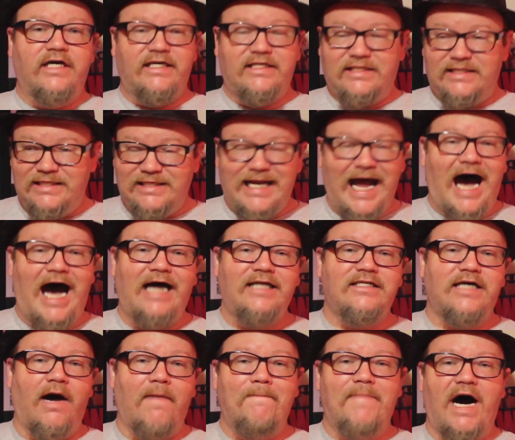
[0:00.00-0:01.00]
is not
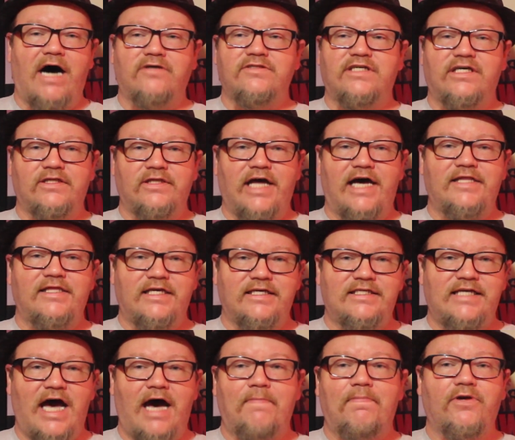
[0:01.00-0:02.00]
about to let
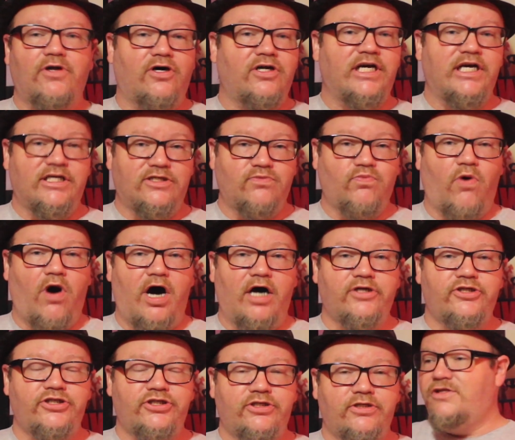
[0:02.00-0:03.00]
this happen on his
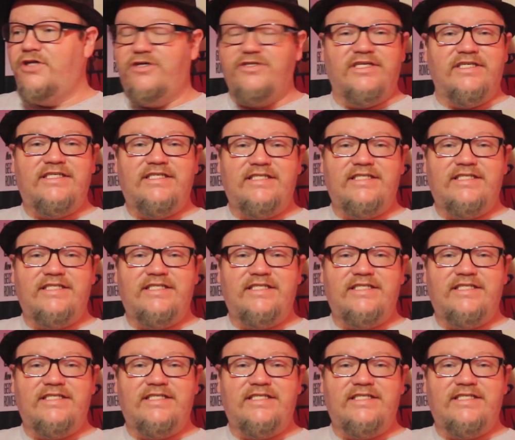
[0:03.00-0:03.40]
watch. There's a